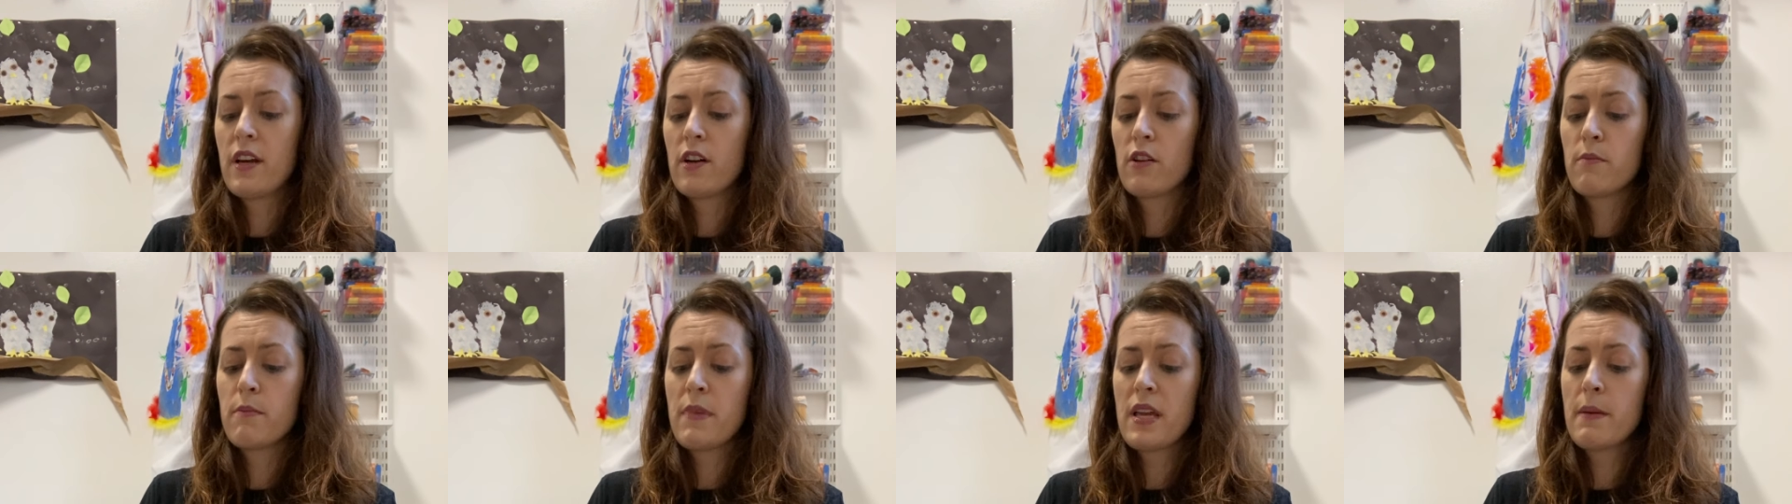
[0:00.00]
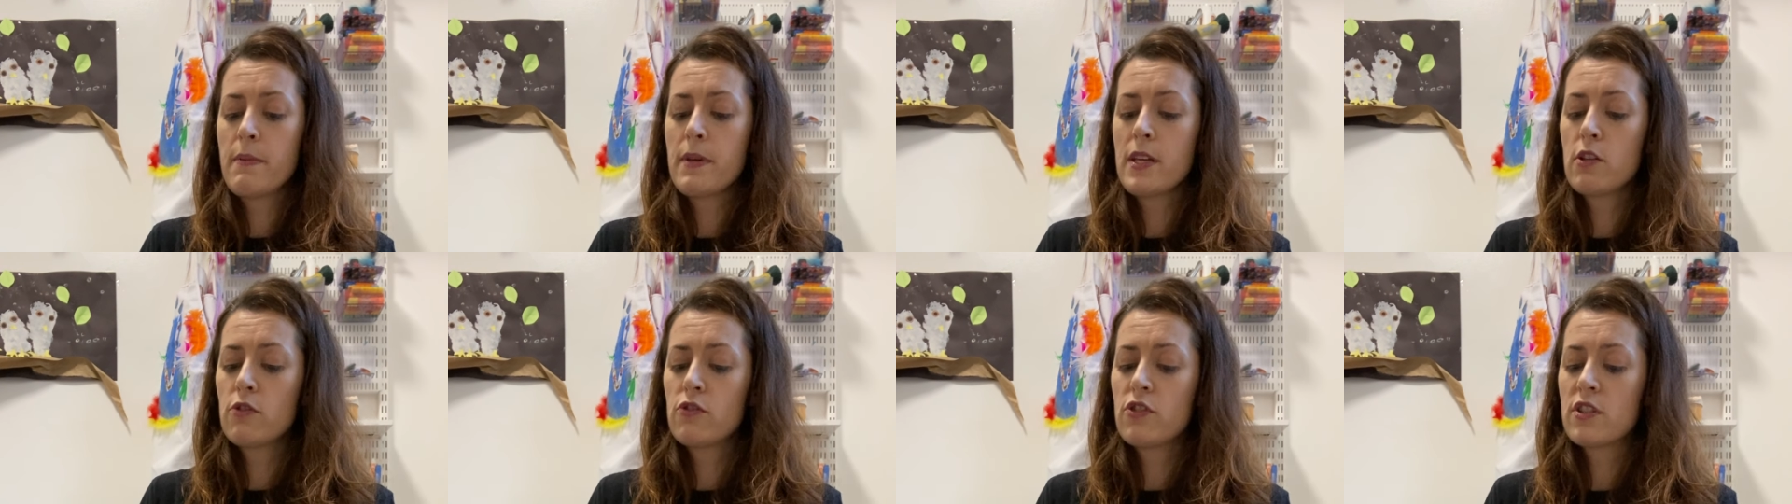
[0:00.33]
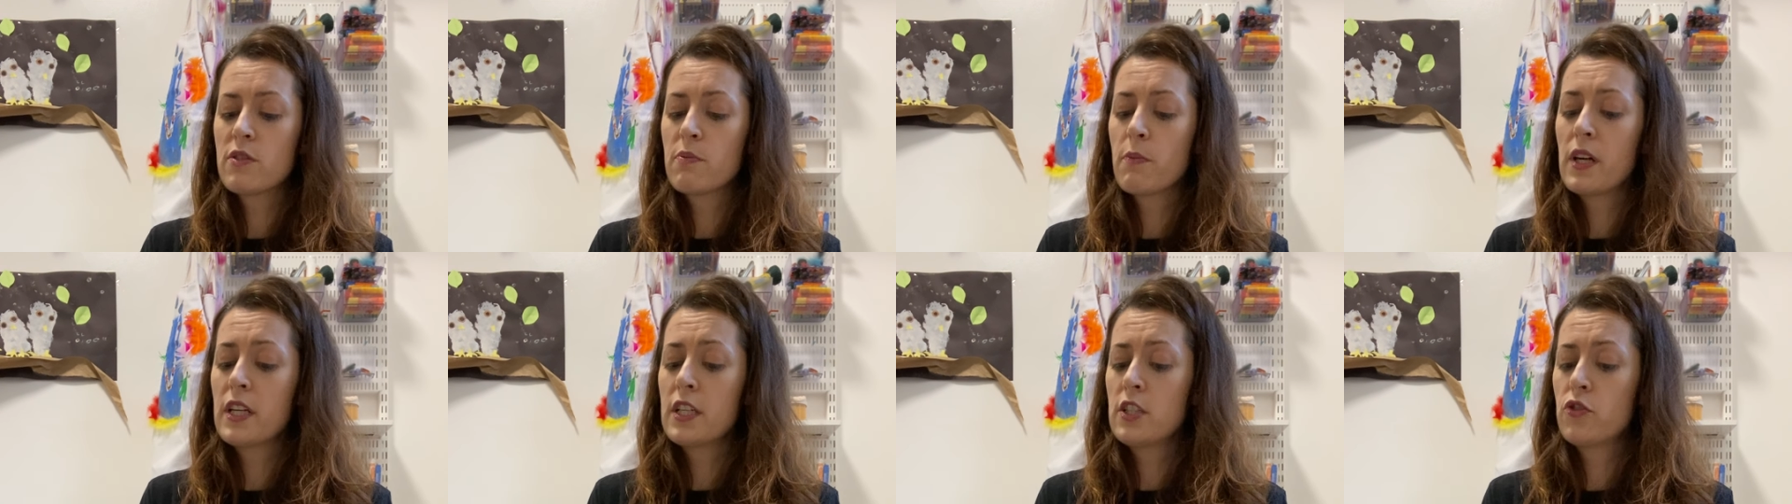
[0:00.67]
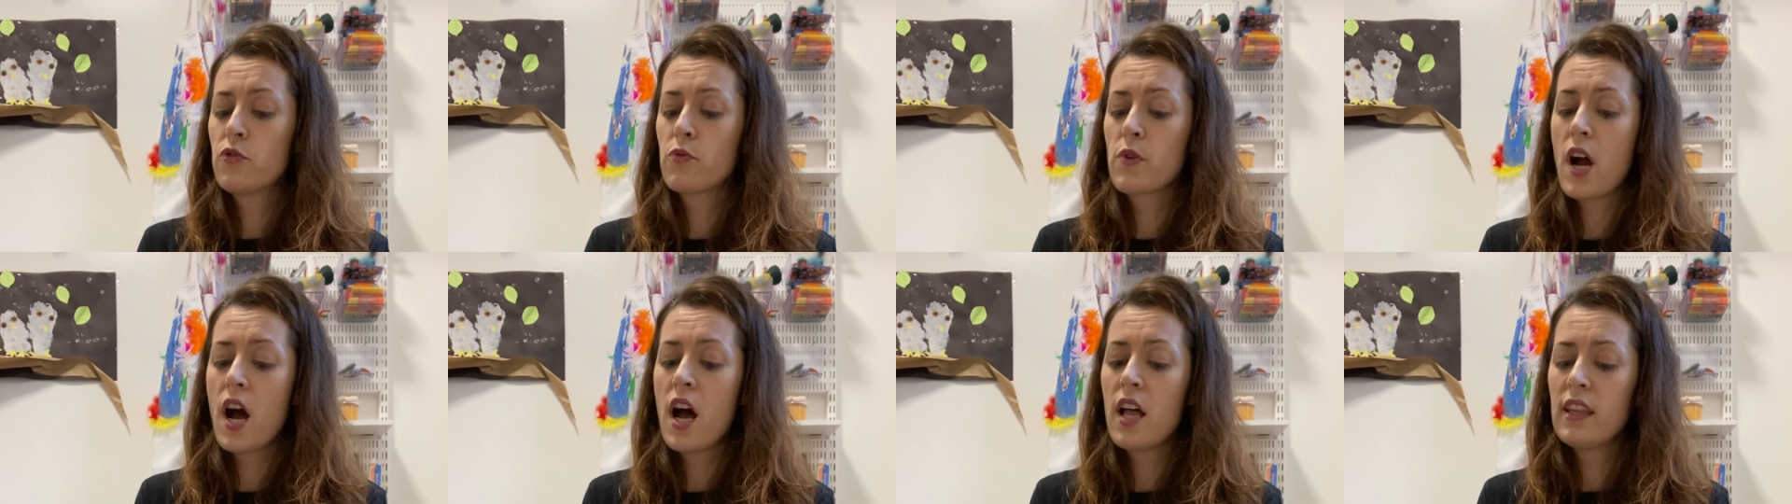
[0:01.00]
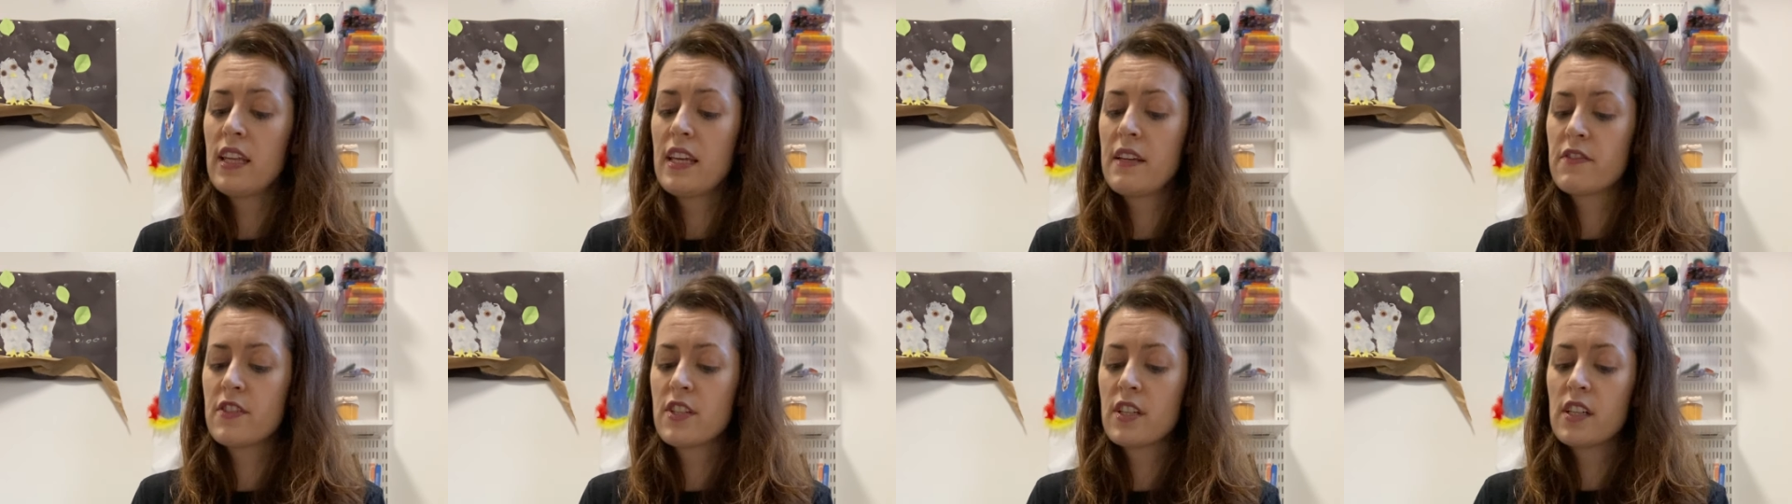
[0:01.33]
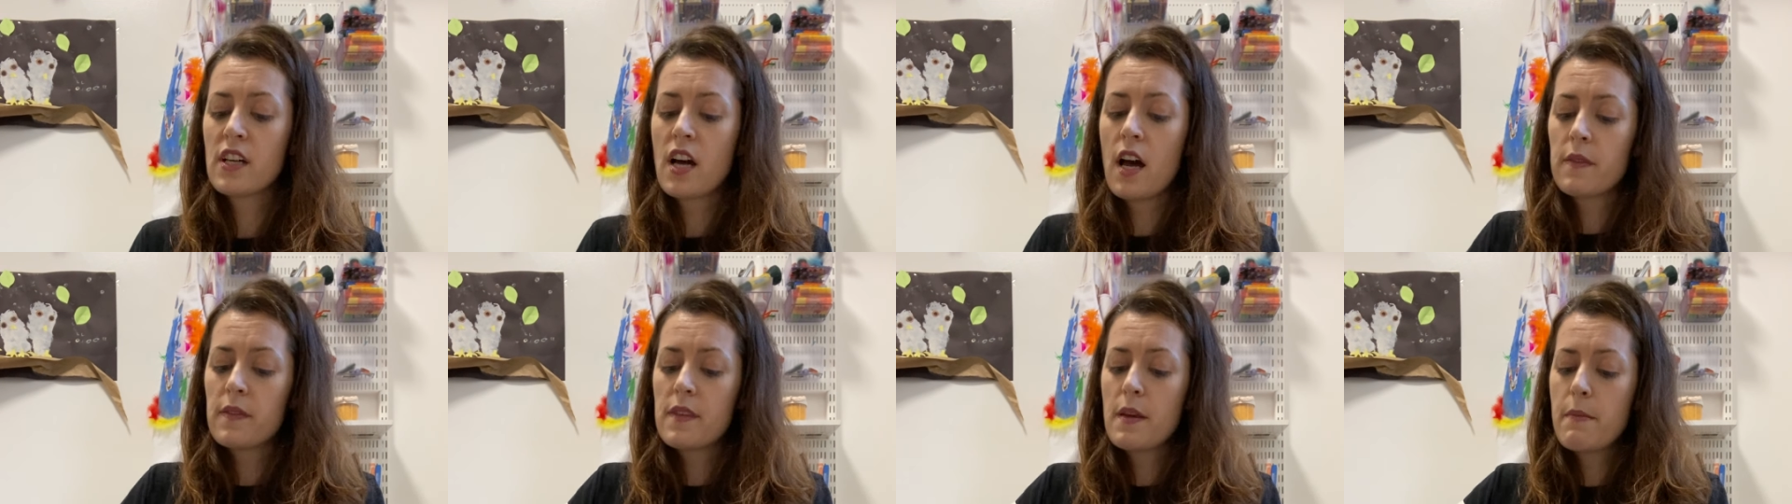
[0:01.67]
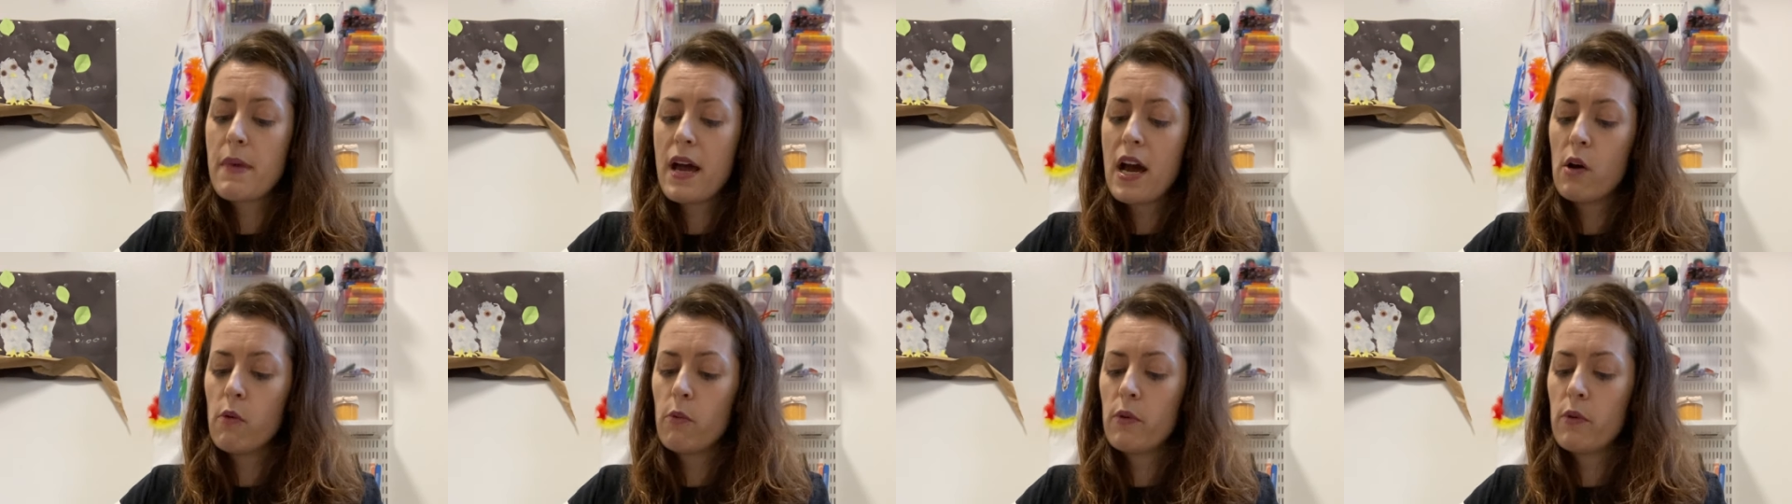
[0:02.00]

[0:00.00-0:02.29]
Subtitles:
Or maybe you just want to draw leaves and cut them out